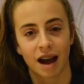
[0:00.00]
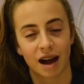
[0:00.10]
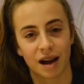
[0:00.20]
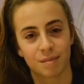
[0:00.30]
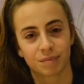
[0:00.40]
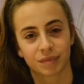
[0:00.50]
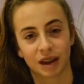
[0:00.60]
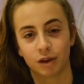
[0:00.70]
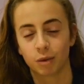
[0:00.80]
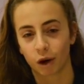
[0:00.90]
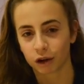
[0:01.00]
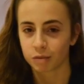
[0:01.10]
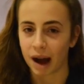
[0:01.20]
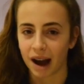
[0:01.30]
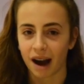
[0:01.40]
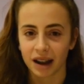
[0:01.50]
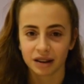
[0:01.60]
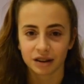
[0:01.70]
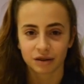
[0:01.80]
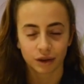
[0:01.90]
If you watched my
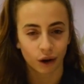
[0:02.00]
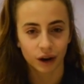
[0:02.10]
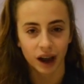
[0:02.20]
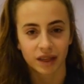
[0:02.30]
island vlog,